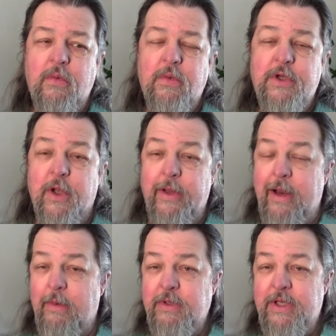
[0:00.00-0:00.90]
so
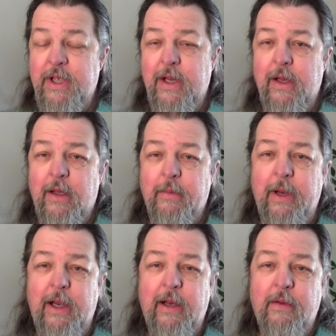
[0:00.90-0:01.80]
that was the end of the
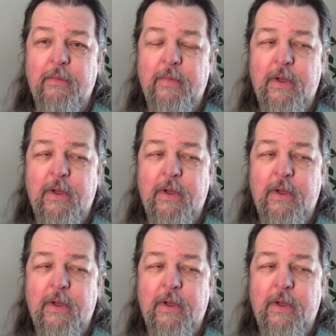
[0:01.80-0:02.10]
meeting.